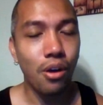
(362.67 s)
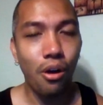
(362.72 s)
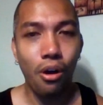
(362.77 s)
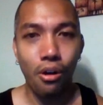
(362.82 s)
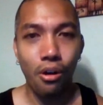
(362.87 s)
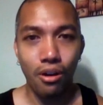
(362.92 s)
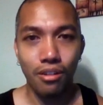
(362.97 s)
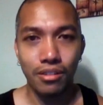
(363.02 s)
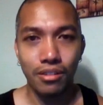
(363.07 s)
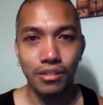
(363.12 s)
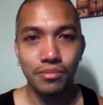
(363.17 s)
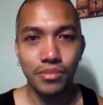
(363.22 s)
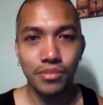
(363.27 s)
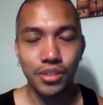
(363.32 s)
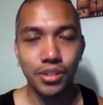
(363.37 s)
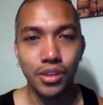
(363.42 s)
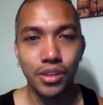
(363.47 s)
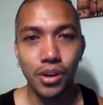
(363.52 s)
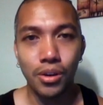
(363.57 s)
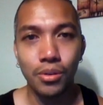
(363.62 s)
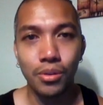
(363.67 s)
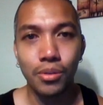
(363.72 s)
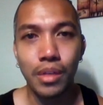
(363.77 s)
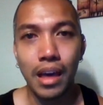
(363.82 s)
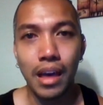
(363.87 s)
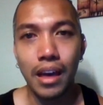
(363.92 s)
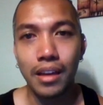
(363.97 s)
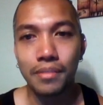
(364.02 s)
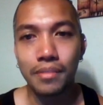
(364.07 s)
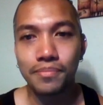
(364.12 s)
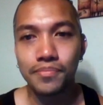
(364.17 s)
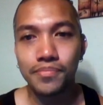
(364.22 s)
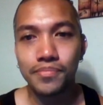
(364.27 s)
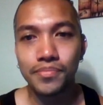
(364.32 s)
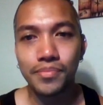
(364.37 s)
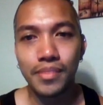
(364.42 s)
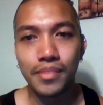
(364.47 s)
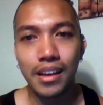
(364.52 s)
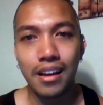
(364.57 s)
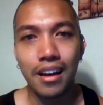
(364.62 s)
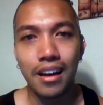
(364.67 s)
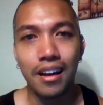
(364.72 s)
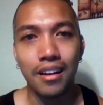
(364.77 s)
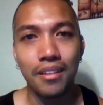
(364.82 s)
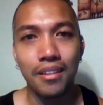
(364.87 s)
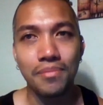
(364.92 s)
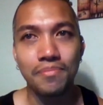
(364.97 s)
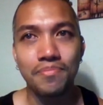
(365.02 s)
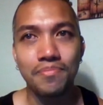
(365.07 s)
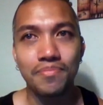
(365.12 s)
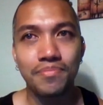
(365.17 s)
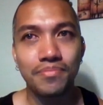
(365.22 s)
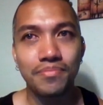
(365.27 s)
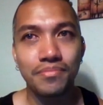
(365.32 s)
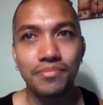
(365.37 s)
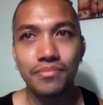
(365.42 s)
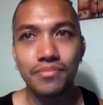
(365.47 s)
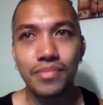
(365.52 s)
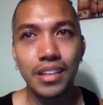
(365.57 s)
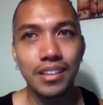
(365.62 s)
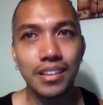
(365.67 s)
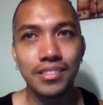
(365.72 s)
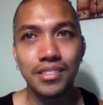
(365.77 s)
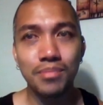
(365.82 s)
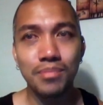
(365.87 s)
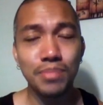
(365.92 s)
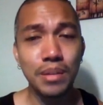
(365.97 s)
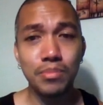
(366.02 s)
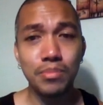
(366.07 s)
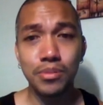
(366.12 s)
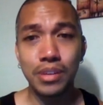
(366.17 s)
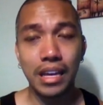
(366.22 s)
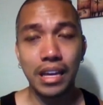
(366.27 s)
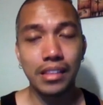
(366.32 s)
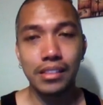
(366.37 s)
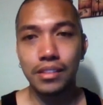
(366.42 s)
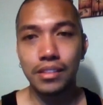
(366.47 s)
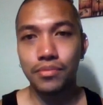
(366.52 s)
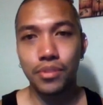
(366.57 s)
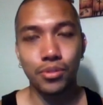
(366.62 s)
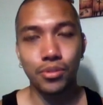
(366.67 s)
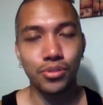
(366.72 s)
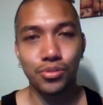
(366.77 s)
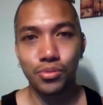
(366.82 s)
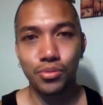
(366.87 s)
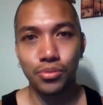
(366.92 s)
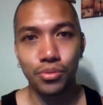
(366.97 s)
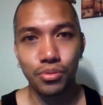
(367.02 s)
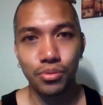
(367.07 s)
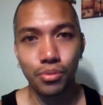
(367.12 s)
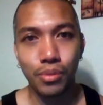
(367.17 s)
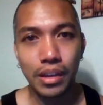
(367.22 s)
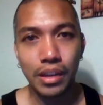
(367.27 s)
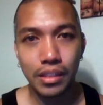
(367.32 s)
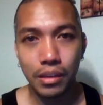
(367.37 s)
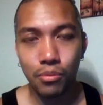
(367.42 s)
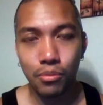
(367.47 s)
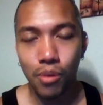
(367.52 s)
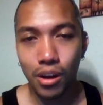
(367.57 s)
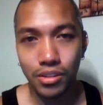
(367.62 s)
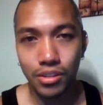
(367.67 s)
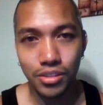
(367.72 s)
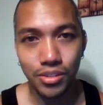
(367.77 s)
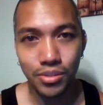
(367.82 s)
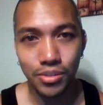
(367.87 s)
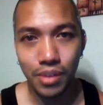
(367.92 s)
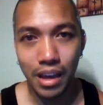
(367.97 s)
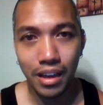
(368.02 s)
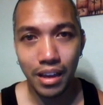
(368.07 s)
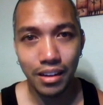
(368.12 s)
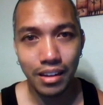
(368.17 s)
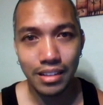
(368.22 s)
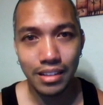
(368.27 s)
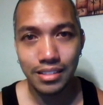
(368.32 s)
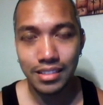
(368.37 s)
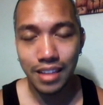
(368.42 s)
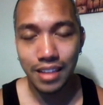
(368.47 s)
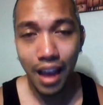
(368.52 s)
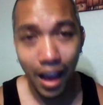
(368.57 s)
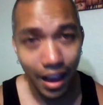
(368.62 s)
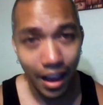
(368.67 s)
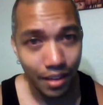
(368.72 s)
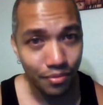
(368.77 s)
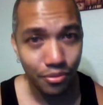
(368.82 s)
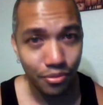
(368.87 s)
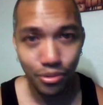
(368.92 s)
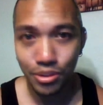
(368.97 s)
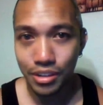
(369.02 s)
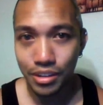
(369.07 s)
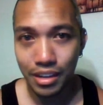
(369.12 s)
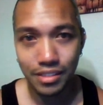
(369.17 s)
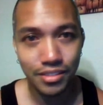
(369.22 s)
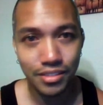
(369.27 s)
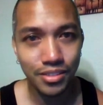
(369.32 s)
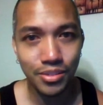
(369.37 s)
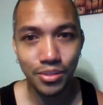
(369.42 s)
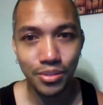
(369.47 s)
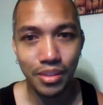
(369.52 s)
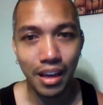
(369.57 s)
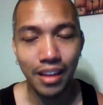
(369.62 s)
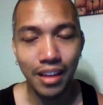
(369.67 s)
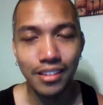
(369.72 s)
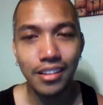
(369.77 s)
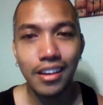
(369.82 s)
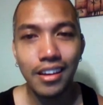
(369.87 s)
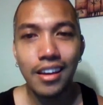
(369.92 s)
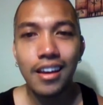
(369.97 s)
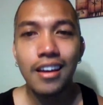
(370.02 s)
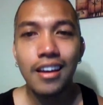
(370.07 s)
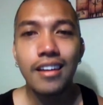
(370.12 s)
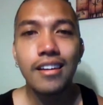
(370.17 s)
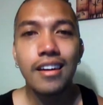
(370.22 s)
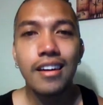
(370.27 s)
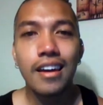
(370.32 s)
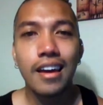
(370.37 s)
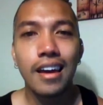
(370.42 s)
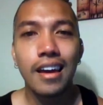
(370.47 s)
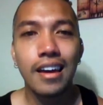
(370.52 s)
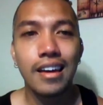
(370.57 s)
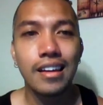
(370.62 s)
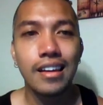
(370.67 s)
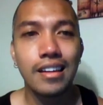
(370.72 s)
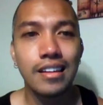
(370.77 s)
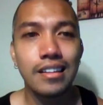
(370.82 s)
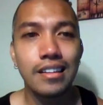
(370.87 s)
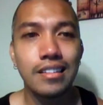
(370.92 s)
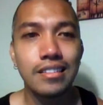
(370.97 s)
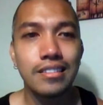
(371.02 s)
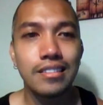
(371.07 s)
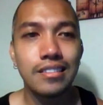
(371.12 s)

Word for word: hard to know that some people can't live their truth the way they want to, and it's time for you guys to do that. And